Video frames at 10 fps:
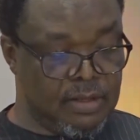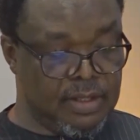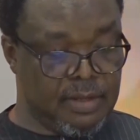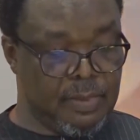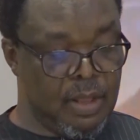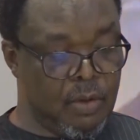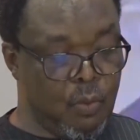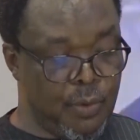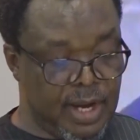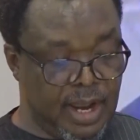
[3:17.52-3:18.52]
Yeah.
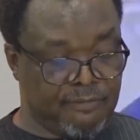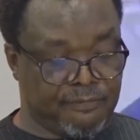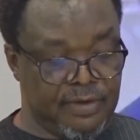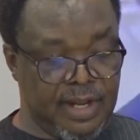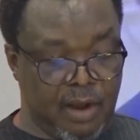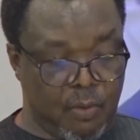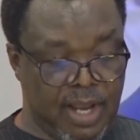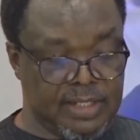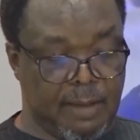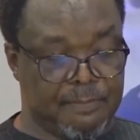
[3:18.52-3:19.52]
We are fully
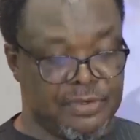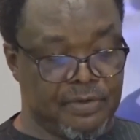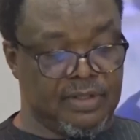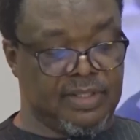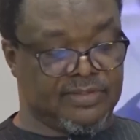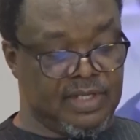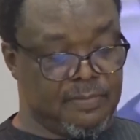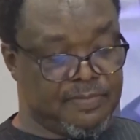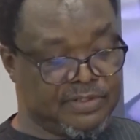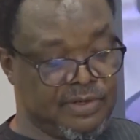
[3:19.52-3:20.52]
aware that beyond the
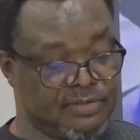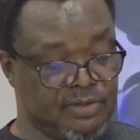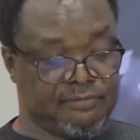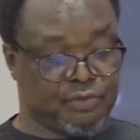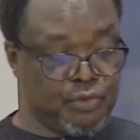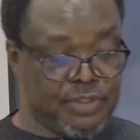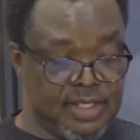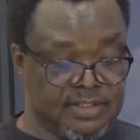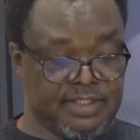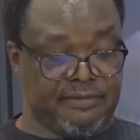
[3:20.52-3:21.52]
celebrations of
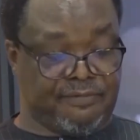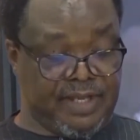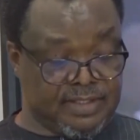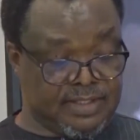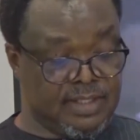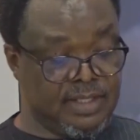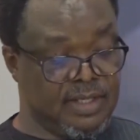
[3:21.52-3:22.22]
today's events,